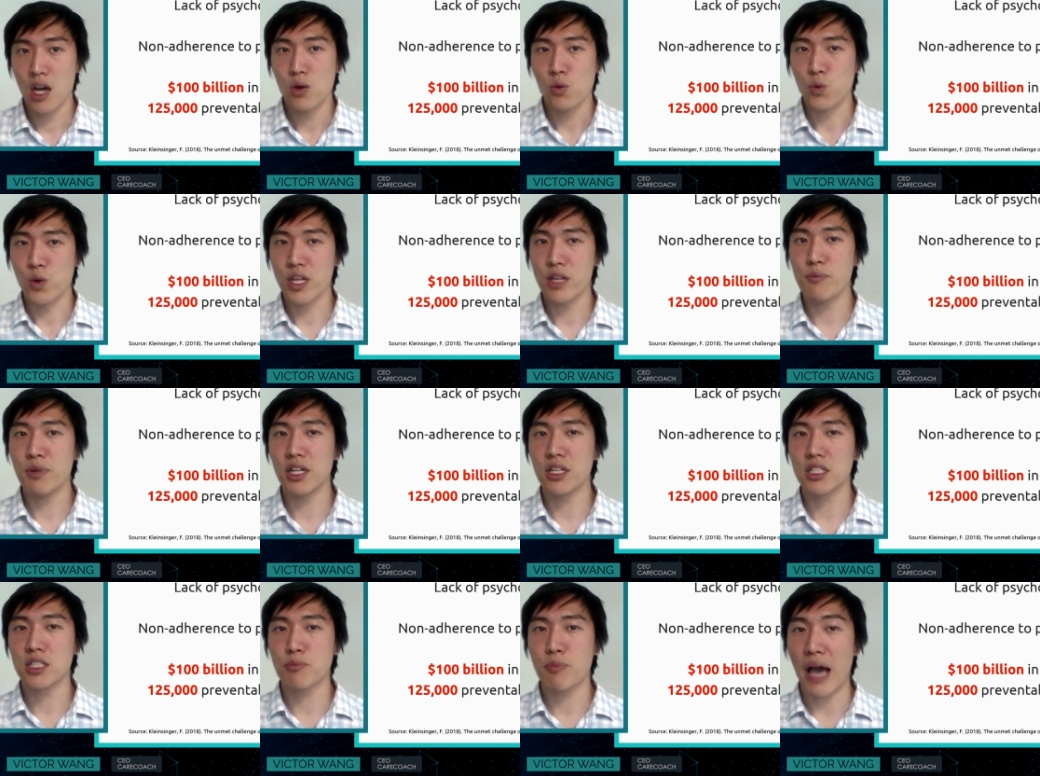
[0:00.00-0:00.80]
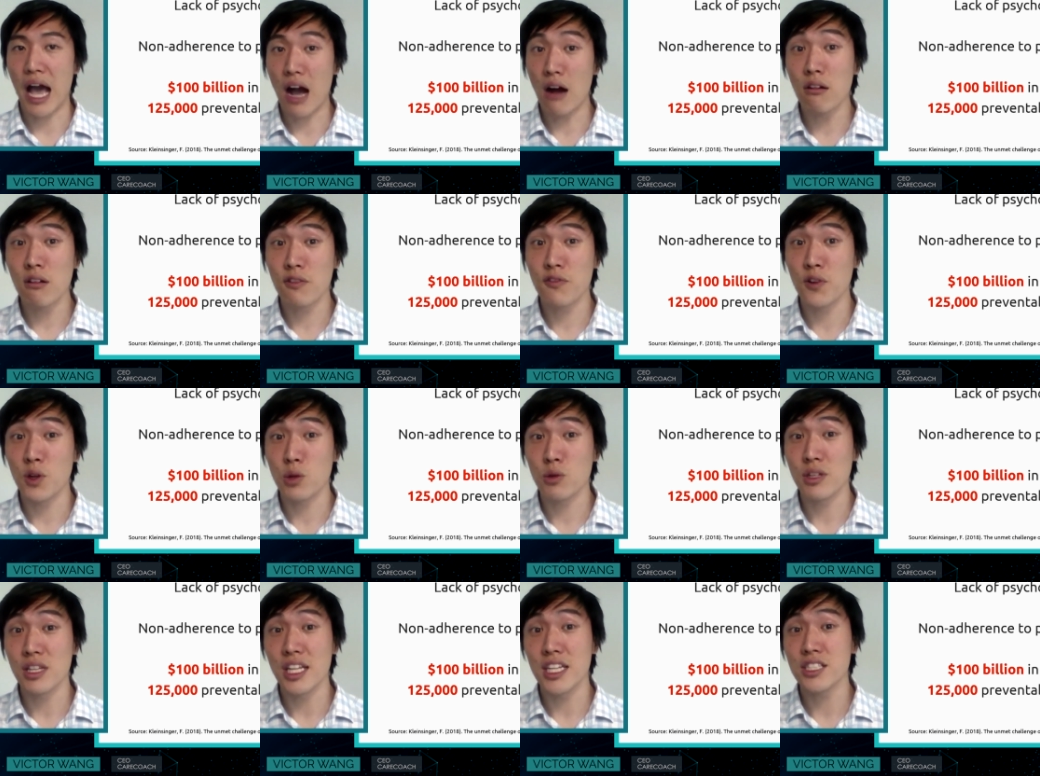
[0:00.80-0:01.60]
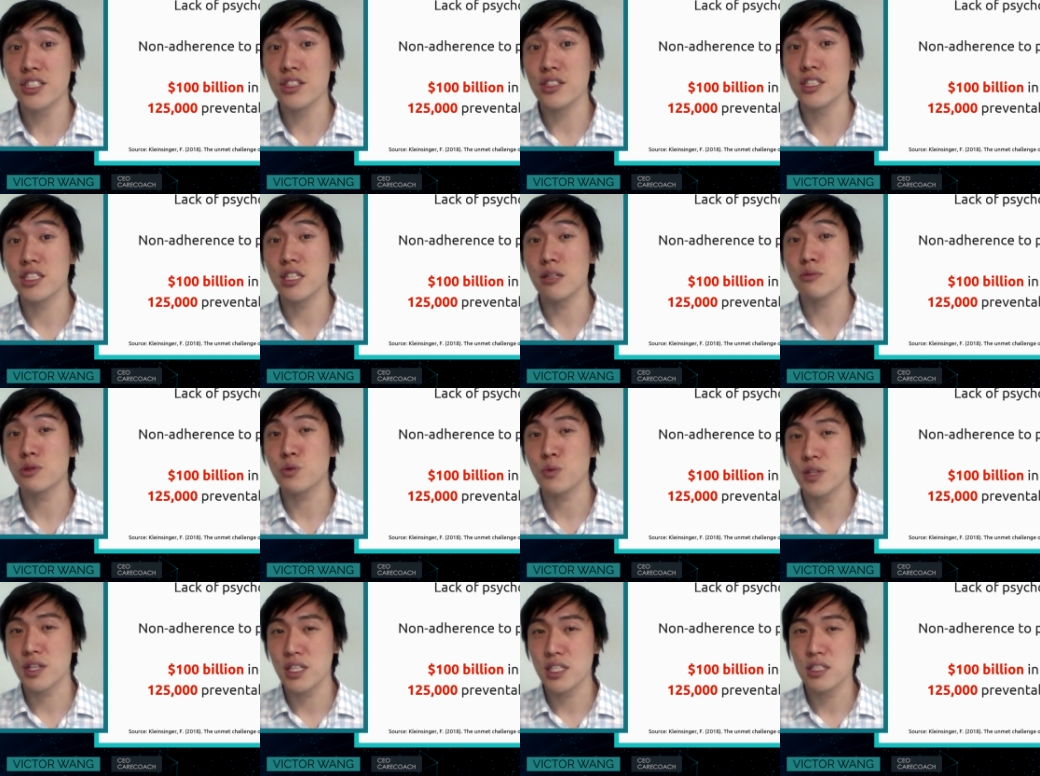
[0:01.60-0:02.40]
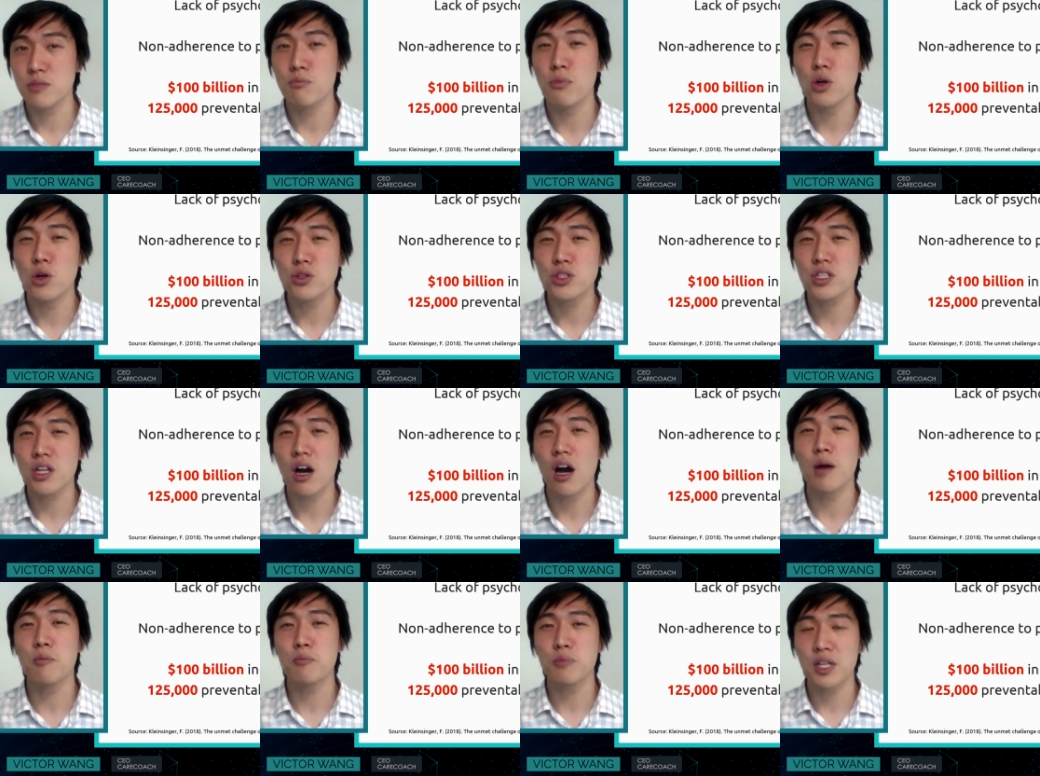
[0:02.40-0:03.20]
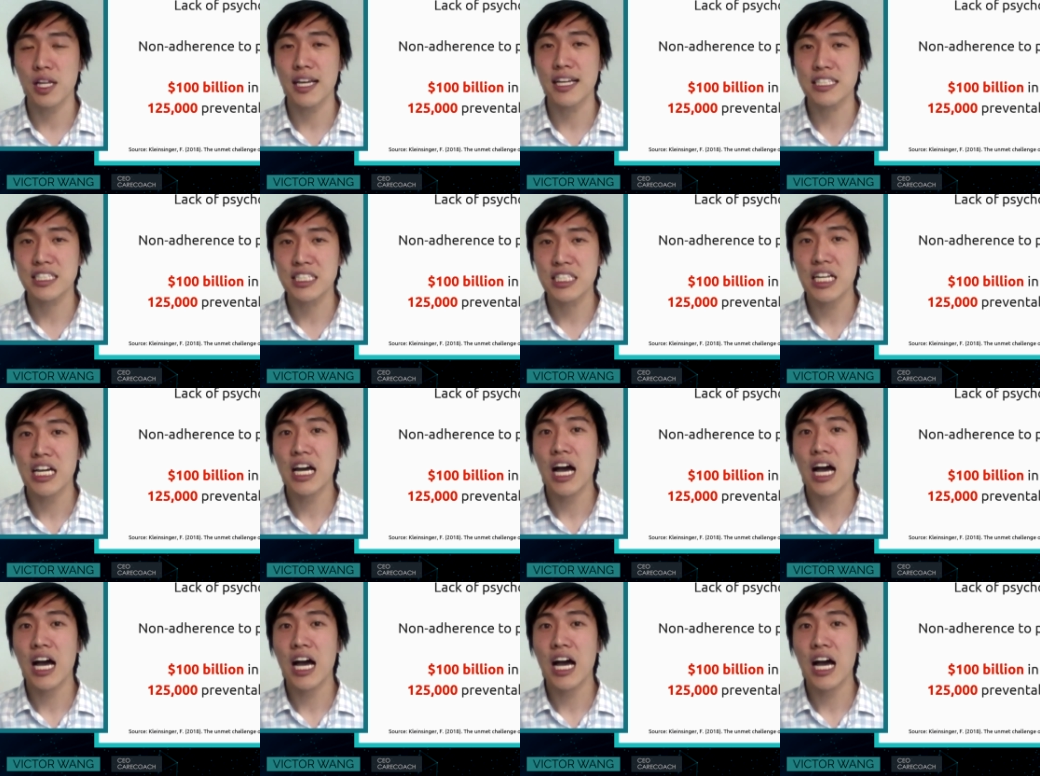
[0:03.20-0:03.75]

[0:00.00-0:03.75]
We build powerful relationships with these most complex,